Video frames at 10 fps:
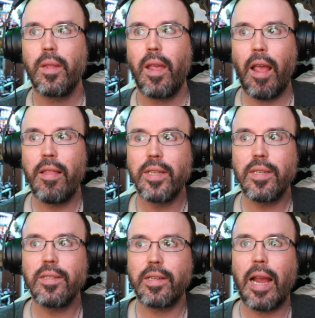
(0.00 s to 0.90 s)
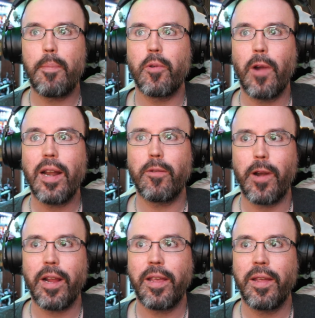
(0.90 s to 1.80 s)
And this is a type of
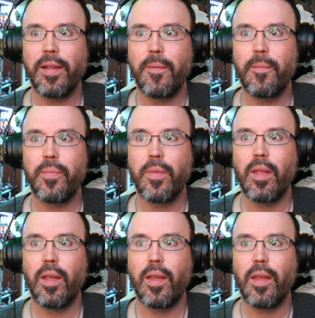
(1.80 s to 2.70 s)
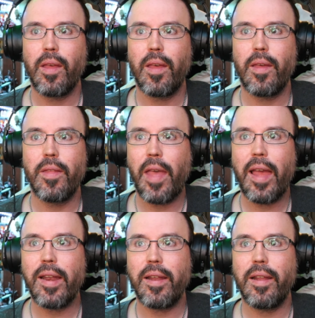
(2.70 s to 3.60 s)
rhetoric that